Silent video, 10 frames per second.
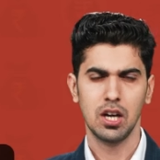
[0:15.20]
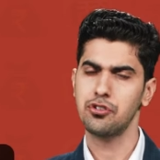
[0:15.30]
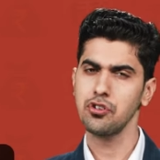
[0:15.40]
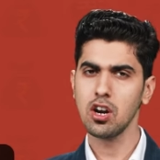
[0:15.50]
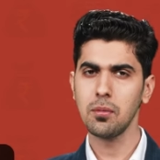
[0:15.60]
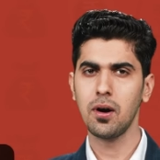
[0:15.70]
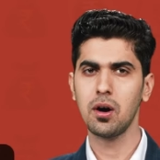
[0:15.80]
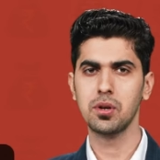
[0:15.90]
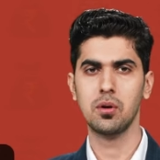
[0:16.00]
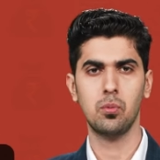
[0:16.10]
Unsure
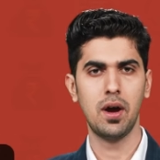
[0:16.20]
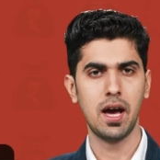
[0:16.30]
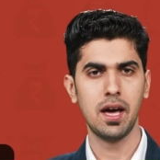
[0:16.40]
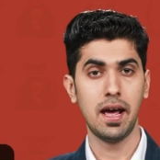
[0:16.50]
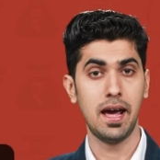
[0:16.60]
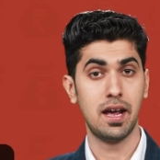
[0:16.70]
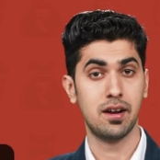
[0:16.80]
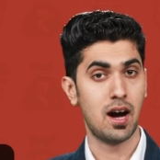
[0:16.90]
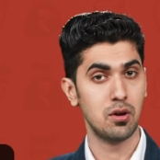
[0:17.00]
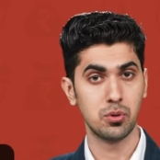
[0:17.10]
about where and
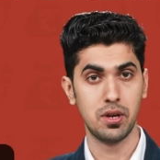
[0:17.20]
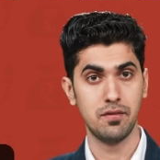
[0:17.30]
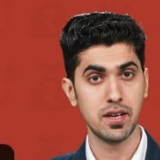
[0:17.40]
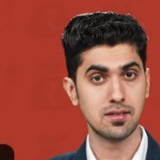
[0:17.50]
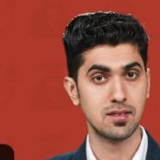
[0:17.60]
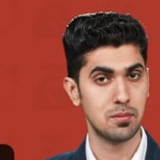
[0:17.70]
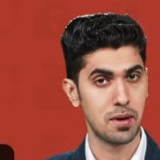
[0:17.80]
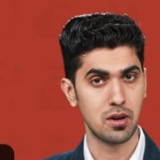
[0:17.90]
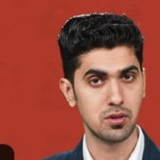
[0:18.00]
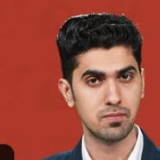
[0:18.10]
how to invest this
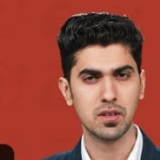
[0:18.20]
amount,